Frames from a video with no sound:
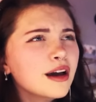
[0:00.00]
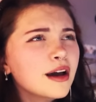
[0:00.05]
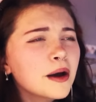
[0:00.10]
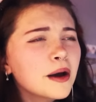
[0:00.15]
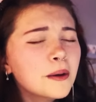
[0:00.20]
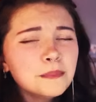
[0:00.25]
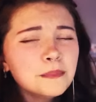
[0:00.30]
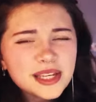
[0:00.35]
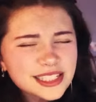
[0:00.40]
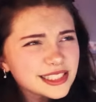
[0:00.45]

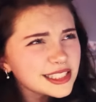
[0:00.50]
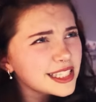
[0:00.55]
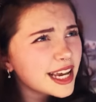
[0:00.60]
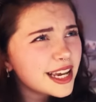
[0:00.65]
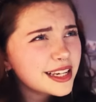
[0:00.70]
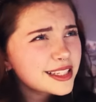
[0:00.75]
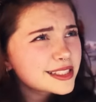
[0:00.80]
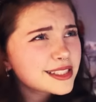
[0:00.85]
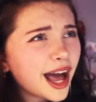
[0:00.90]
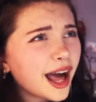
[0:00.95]
Me
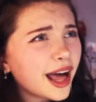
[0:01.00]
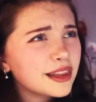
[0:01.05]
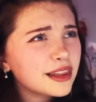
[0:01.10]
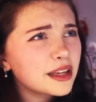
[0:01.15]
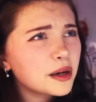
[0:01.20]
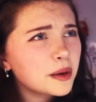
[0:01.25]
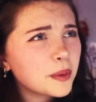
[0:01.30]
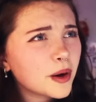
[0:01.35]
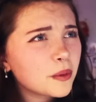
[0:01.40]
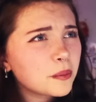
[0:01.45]
staying
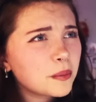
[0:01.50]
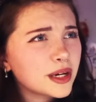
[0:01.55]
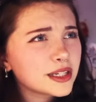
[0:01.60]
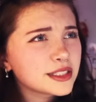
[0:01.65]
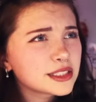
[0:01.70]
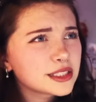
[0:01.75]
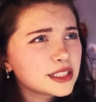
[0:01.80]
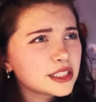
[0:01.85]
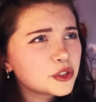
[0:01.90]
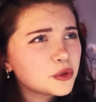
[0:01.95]
silent about my
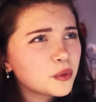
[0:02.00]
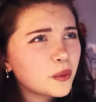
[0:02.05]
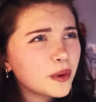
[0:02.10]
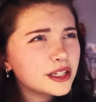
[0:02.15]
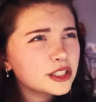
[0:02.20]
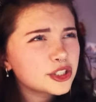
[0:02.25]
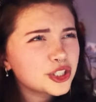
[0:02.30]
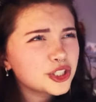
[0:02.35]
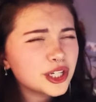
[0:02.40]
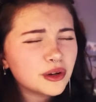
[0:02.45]

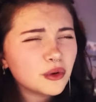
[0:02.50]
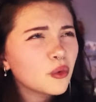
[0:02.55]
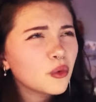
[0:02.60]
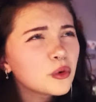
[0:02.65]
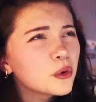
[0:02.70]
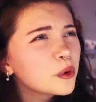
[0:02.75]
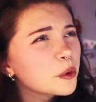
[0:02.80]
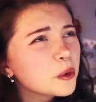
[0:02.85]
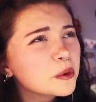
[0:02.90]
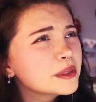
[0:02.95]
situation,
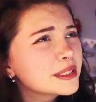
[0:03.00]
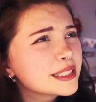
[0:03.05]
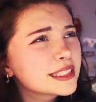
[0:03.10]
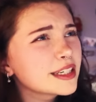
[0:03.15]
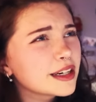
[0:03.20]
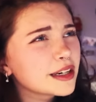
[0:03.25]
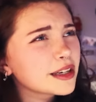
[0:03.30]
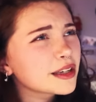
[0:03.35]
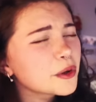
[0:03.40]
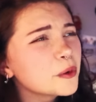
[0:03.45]
who is
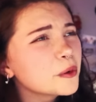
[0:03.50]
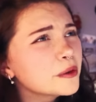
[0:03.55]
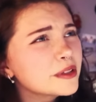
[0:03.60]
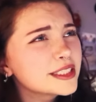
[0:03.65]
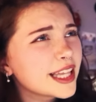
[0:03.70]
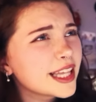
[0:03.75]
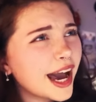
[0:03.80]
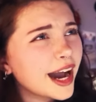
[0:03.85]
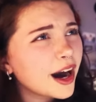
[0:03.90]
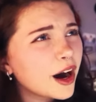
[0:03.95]
that
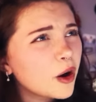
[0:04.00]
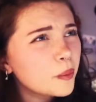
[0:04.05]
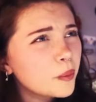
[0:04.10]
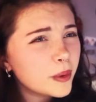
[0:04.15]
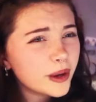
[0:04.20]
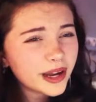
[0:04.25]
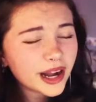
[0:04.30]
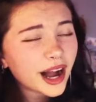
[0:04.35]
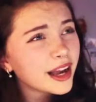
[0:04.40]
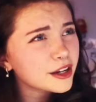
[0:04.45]

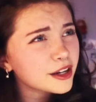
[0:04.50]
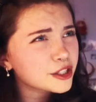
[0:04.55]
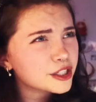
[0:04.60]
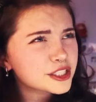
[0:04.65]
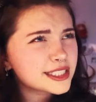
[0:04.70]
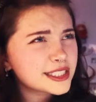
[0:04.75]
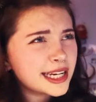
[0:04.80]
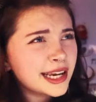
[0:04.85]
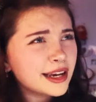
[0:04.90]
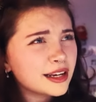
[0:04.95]
helping? I
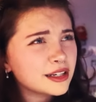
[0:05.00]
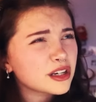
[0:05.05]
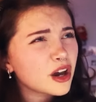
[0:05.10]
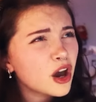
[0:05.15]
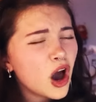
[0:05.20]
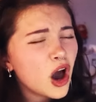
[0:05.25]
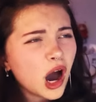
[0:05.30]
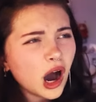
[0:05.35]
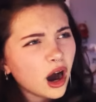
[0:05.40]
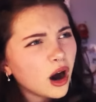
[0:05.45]
understand,
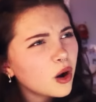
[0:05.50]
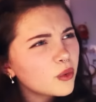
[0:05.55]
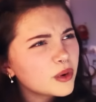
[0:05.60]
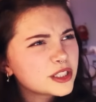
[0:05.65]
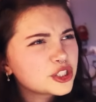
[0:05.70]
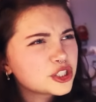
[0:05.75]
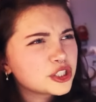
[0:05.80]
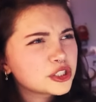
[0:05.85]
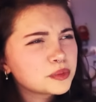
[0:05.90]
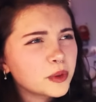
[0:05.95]
oh,
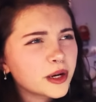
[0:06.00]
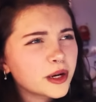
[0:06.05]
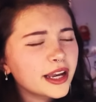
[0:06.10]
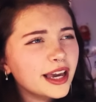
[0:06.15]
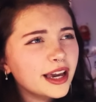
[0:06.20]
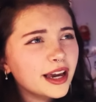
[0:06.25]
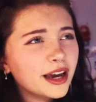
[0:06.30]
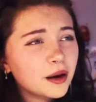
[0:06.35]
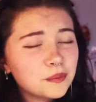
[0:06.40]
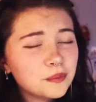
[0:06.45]
it's just
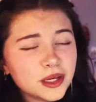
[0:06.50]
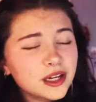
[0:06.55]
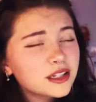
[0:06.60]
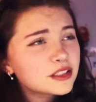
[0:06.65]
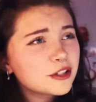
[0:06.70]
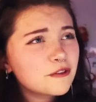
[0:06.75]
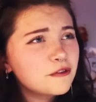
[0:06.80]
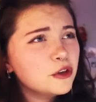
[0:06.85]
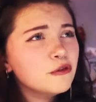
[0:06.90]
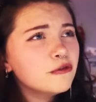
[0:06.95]
bringing up,
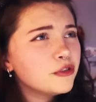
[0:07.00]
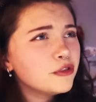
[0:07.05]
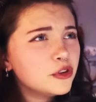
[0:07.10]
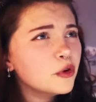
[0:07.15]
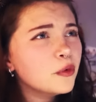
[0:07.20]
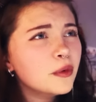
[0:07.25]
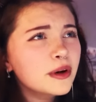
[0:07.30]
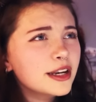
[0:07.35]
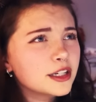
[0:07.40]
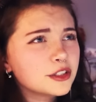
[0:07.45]
because if you
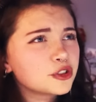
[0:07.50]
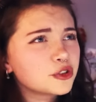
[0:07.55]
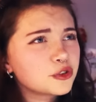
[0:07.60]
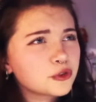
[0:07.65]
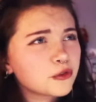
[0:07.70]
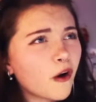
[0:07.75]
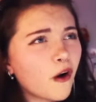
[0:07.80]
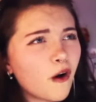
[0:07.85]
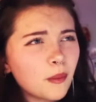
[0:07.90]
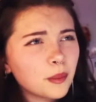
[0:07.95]
view it as
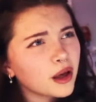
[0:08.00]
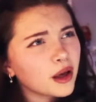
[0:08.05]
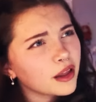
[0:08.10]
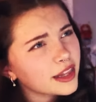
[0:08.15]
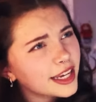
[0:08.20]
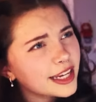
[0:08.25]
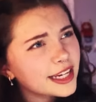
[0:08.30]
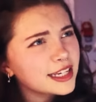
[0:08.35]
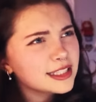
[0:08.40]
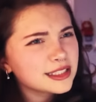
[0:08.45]
drama,
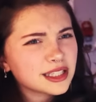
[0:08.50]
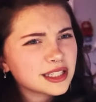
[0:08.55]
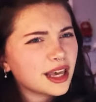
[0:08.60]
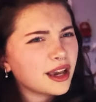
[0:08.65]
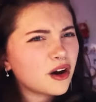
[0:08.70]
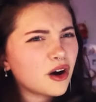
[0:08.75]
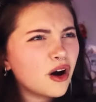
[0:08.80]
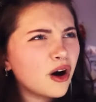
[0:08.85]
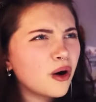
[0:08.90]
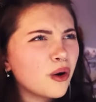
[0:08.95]
it is like,
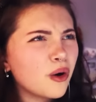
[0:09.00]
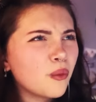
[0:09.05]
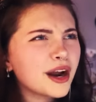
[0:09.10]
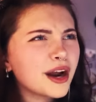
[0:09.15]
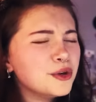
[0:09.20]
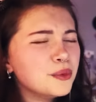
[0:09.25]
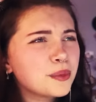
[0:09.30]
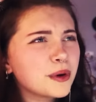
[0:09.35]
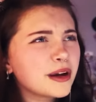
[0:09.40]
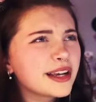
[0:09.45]
oh, why are
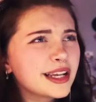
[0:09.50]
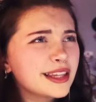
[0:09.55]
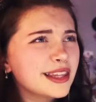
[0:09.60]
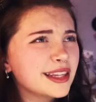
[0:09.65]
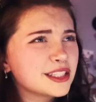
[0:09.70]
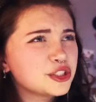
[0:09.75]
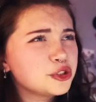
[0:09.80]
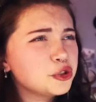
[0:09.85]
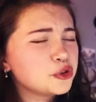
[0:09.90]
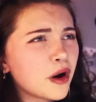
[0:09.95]
you bringing
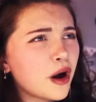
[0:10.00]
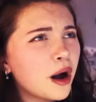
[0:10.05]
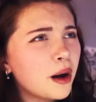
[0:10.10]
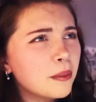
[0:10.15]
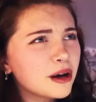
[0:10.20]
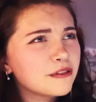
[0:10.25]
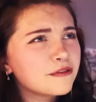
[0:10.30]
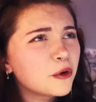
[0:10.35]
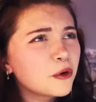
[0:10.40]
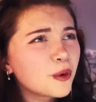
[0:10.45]
this
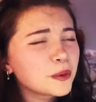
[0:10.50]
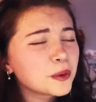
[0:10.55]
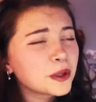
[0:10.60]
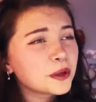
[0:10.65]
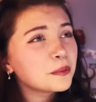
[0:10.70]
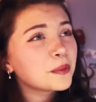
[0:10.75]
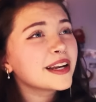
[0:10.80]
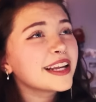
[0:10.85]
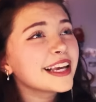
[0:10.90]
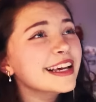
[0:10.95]
drama
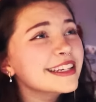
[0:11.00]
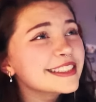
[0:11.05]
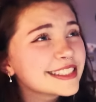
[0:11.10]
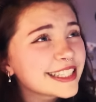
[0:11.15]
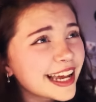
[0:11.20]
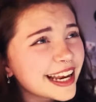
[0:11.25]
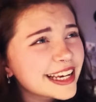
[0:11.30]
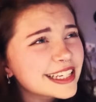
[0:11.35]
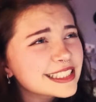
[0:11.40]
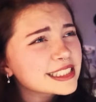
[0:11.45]
forward? But it
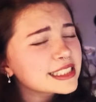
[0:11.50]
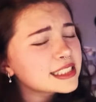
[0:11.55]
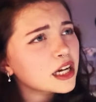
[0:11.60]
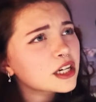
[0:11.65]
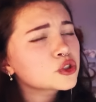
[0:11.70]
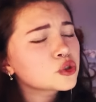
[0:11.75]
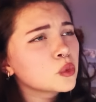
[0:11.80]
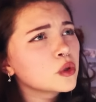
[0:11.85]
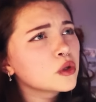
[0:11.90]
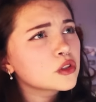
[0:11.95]
isn't. It's
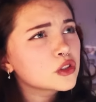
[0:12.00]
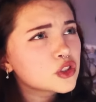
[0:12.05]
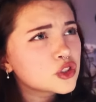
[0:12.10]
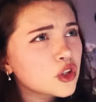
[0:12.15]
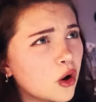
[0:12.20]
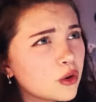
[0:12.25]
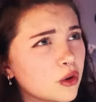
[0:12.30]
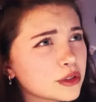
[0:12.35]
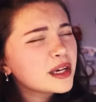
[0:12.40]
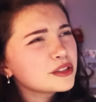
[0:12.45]
sexual
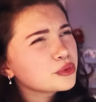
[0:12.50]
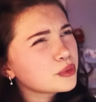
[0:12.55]
assault.